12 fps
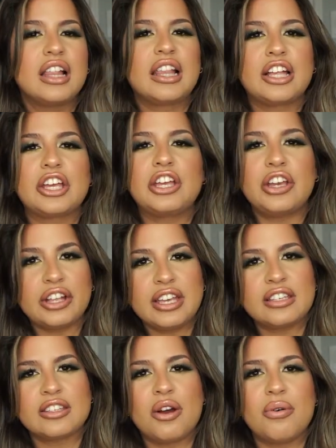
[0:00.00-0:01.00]
a lot of
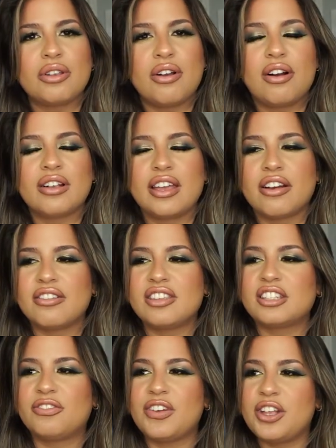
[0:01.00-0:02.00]
goodies going on here in
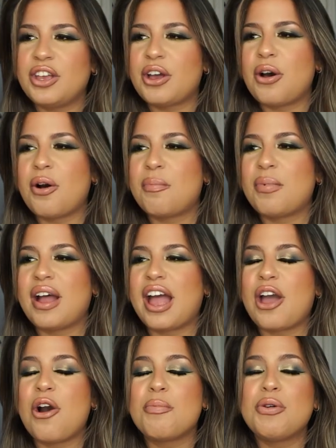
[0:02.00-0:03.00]
this video, but I
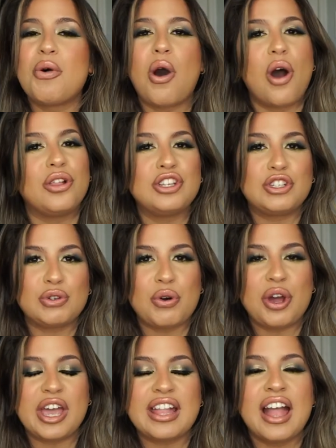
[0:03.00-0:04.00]
hope you all
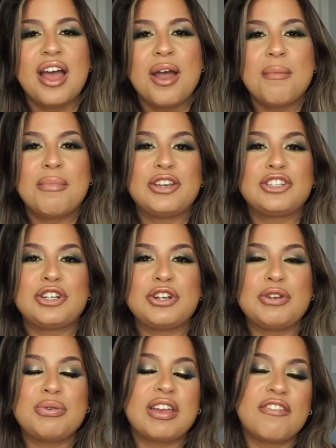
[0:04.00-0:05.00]
enjoyed. Make sure
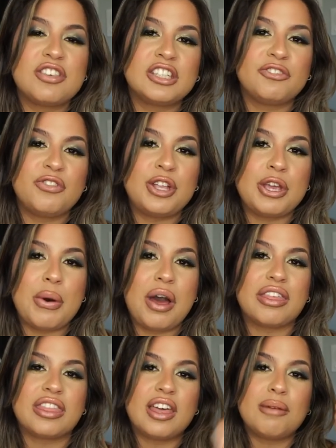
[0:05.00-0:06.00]
you give this video a
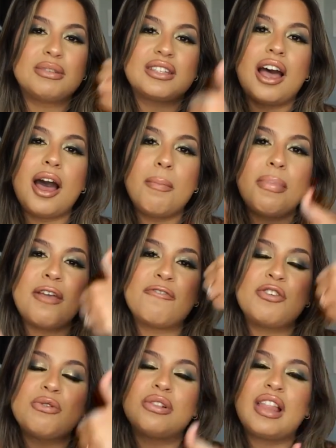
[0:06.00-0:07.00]
thumbs up
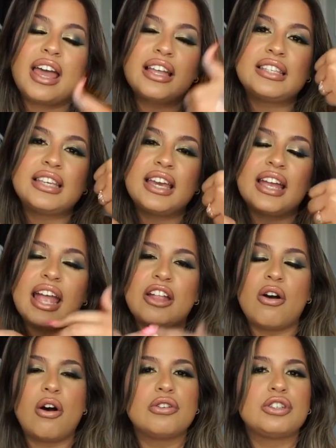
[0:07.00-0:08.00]
if you liked it and
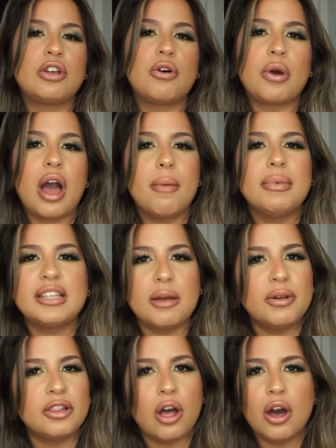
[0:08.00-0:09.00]
also comment down
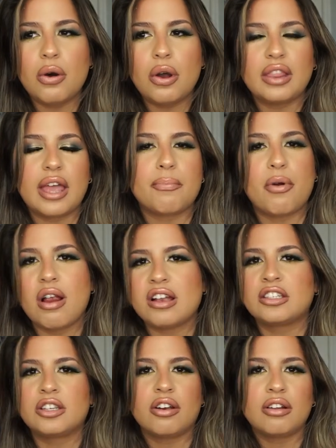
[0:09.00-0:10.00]
below on like
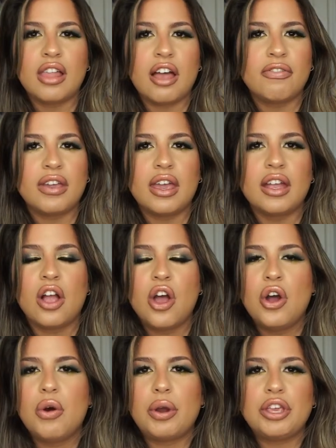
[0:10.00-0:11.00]
products you're loving,
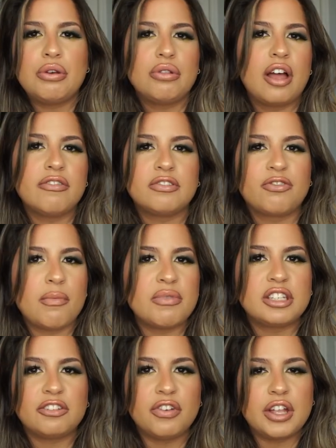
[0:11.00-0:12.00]
what you loved from
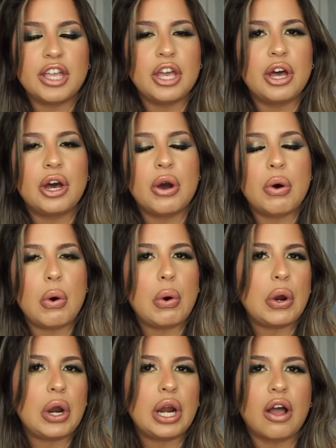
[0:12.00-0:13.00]
this video,
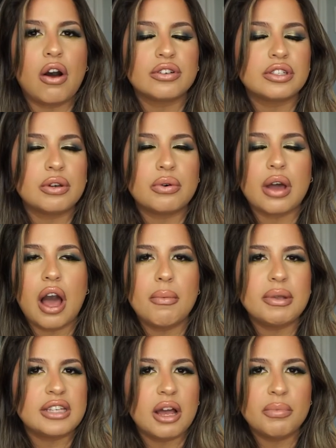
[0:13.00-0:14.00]
or also
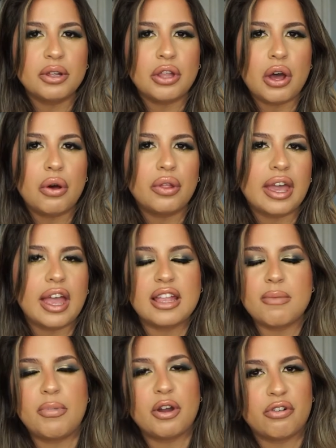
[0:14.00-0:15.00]
comment down below like
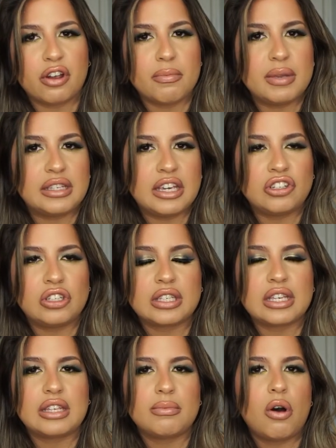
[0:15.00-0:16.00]
any book recommendations
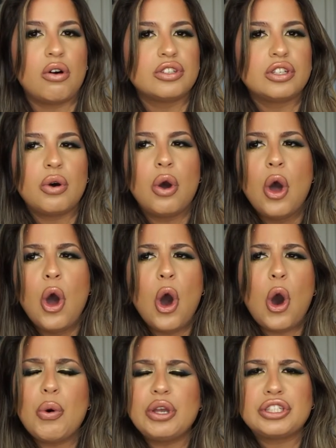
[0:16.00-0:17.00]
because I'm also
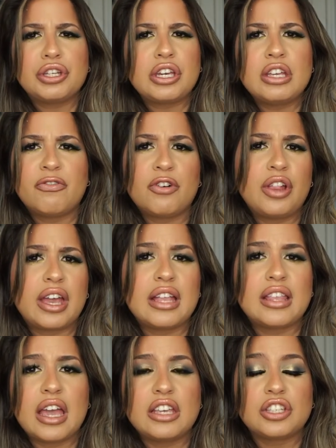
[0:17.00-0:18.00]
always looking for like a
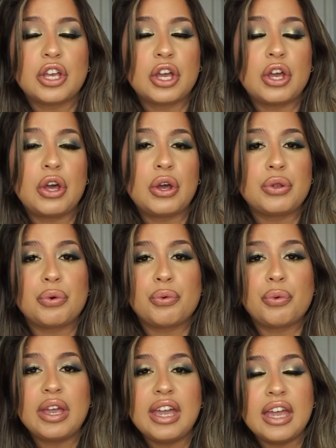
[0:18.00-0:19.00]
nice good
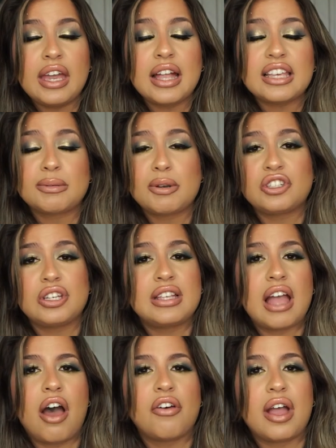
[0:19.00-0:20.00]
read, especially
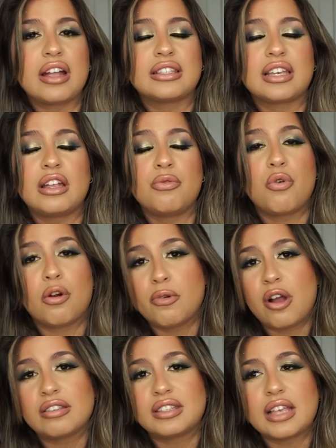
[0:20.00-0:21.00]
now that it's getting warmer
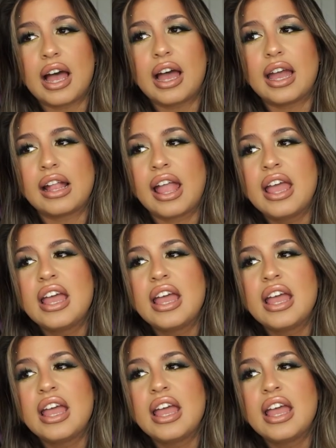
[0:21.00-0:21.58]
outside.